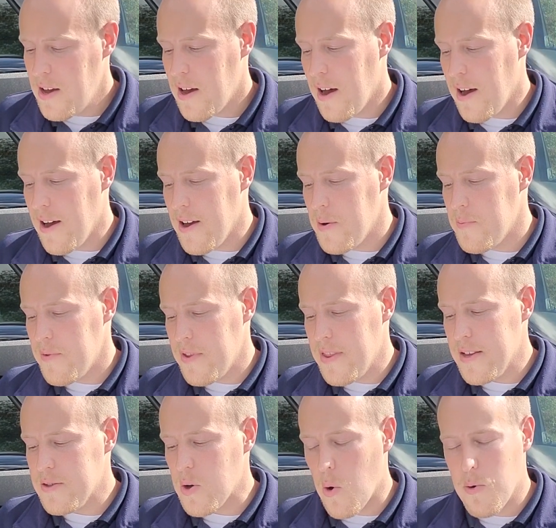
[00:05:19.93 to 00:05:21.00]

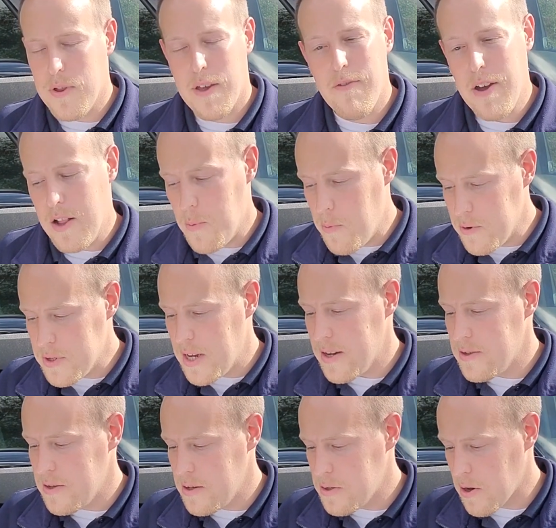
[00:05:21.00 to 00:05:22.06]
That's only available
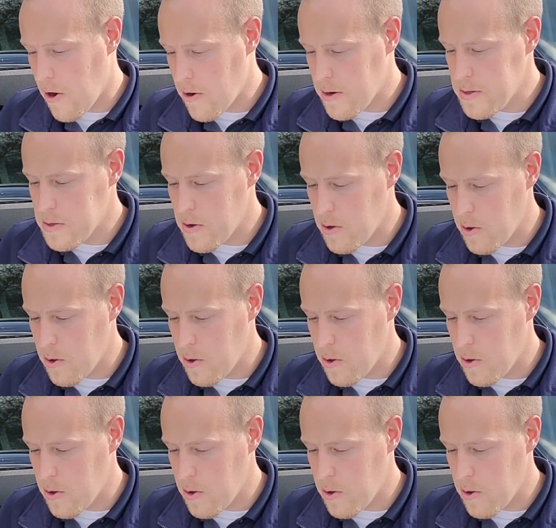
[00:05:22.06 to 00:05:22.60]
Texas, Arkansas,